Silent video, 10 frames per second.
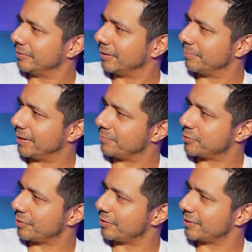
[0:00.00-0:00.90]
I mean, I'm sure
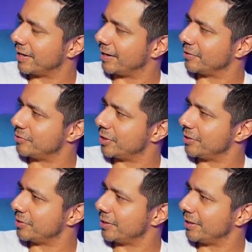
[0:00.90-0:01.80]
there's a lot of
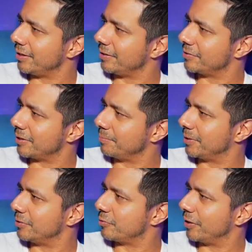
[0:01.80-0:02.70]
JC something
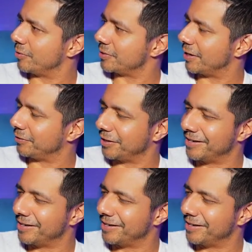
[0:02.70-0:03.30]
traders out there.